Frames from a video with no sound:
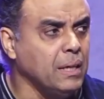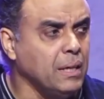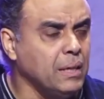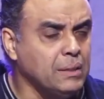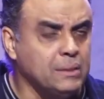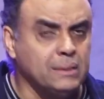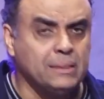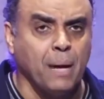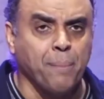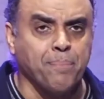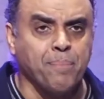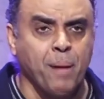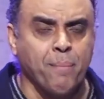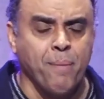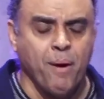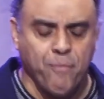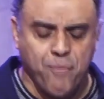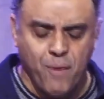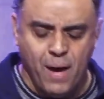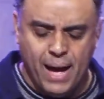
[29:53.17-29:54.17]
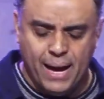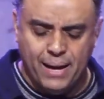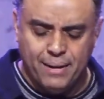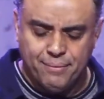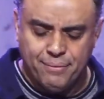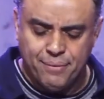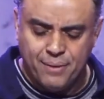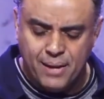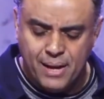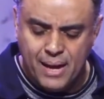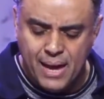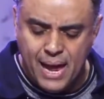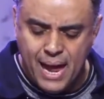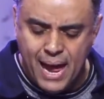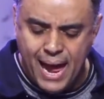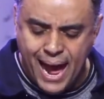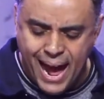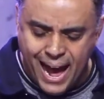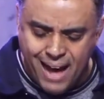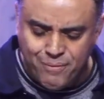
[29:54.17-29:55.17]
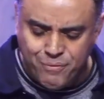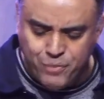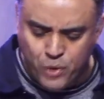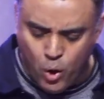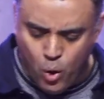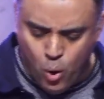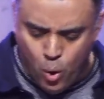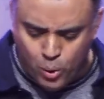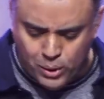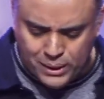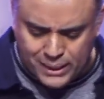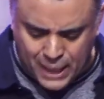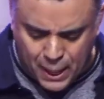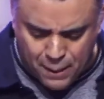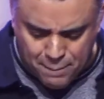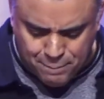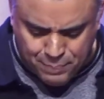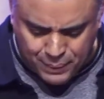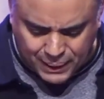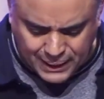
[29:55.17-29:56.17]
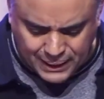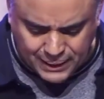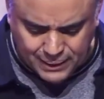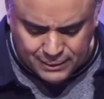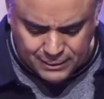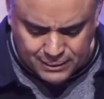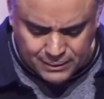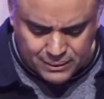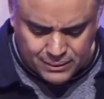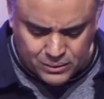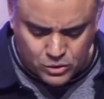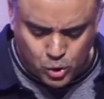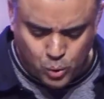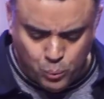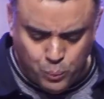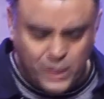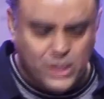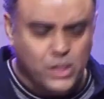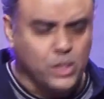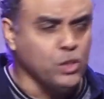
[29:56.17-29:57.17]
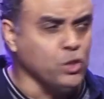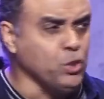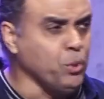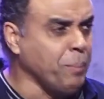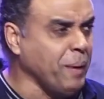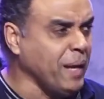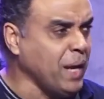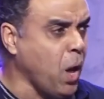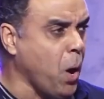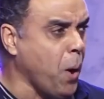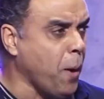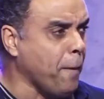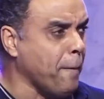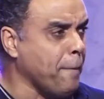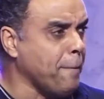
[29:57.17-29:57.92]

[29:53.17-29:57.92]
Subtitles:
Step number five, have your own company to which you belong.